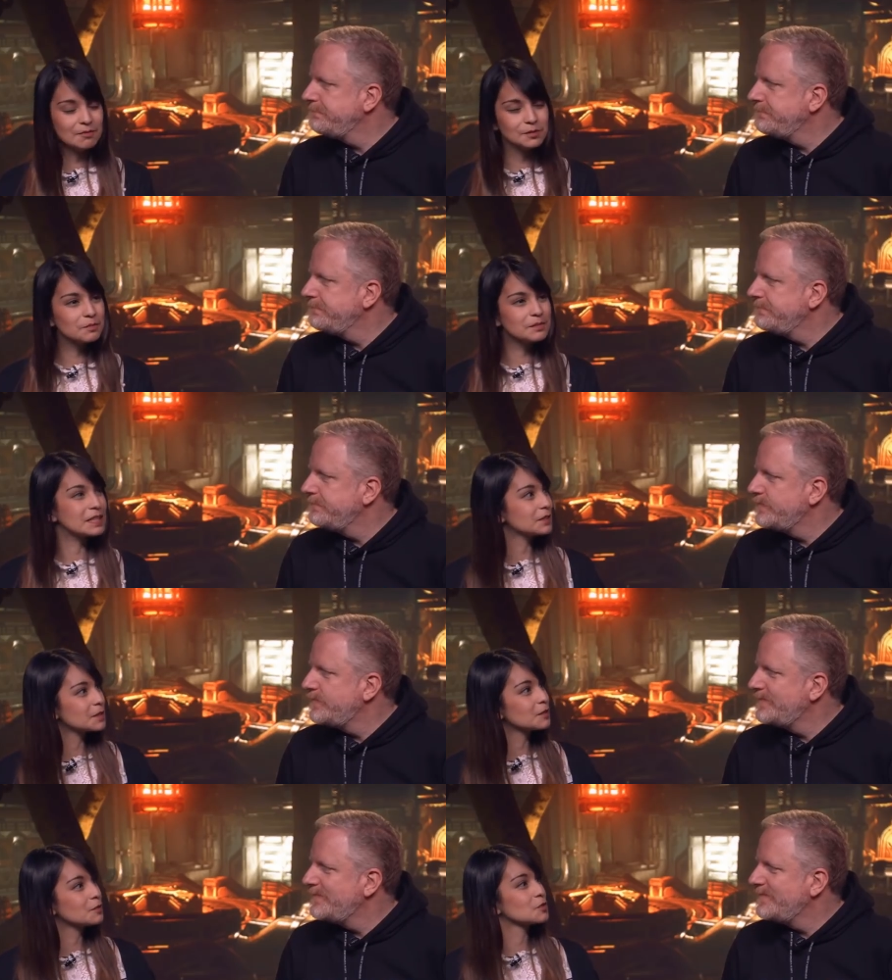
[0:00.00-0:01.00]
Speaker 1: well, thank you so
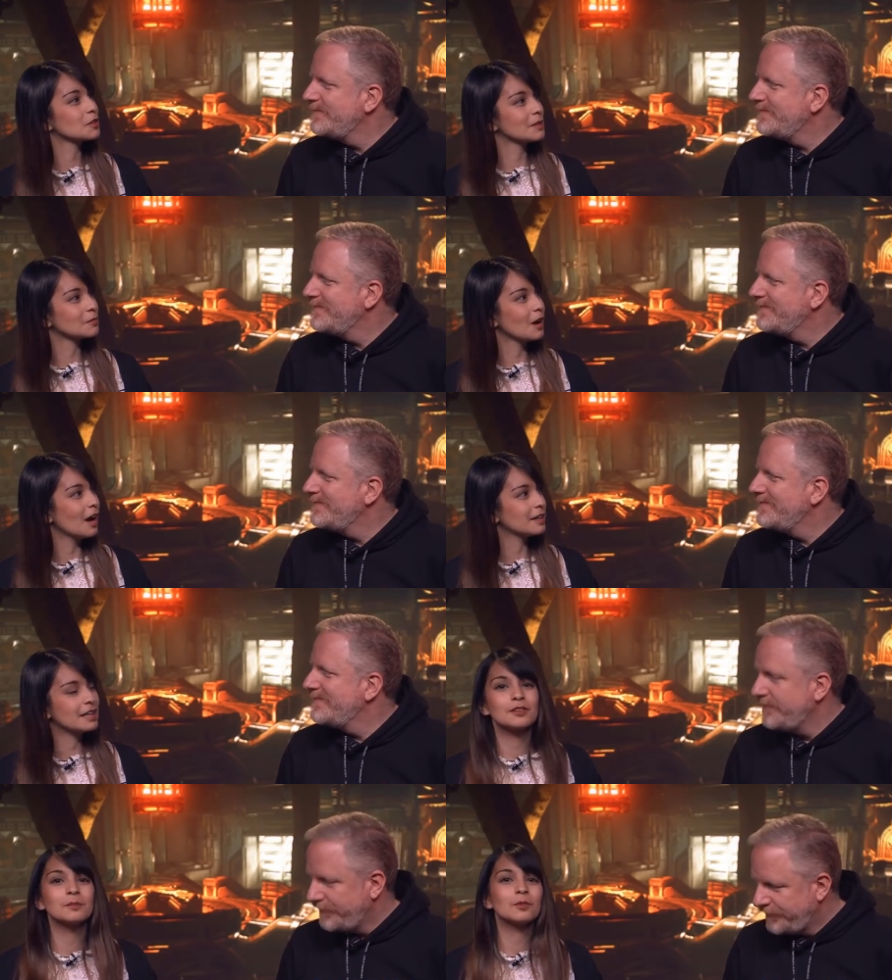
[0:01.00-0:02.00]
much for joining me, Rod. And for
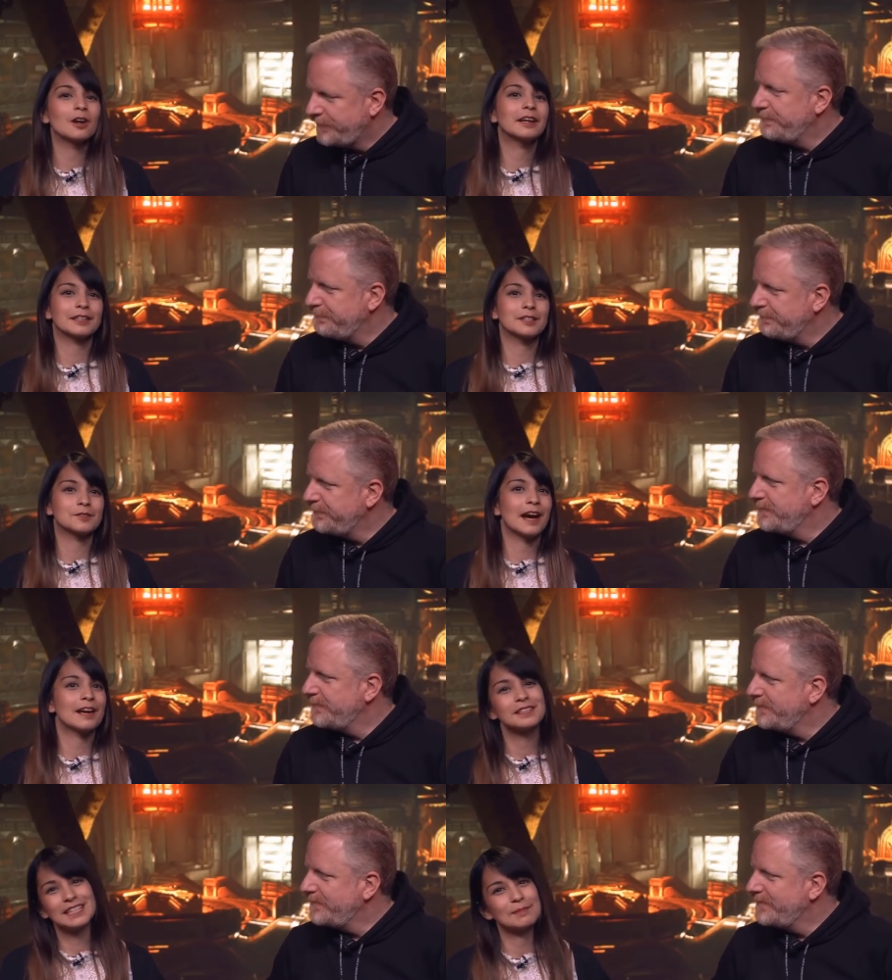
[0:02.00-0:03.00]
more on Gears 5,
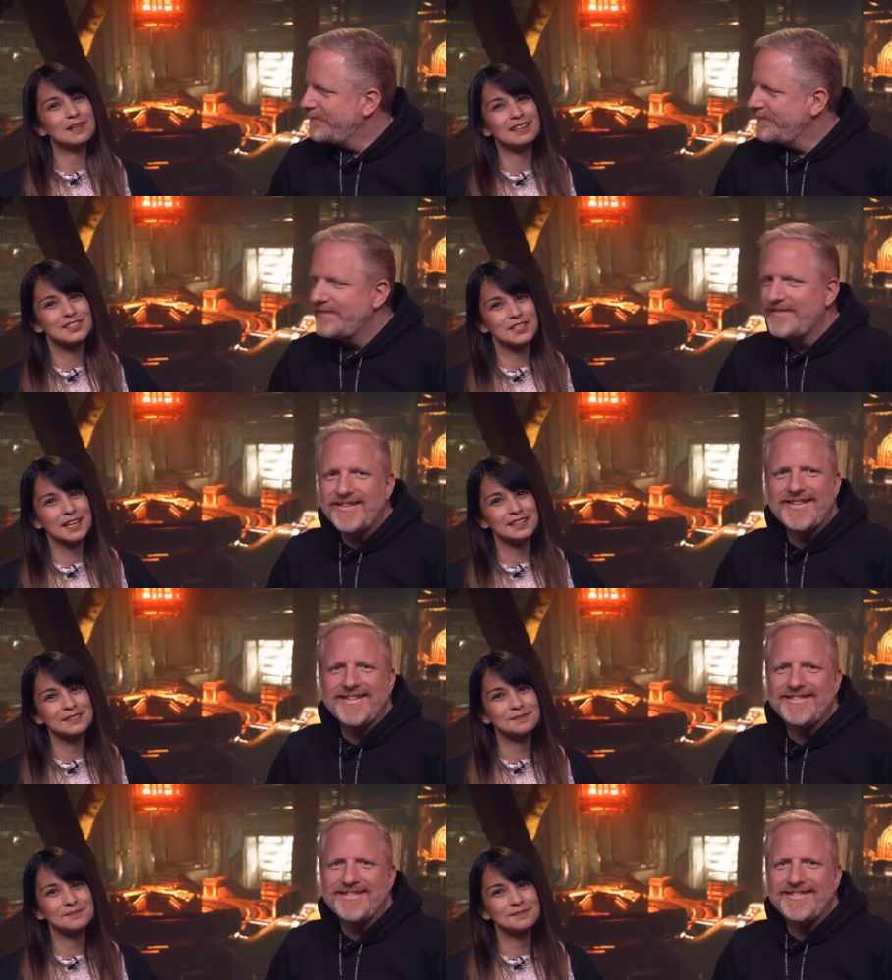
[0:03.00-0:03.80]
keep it on IGN.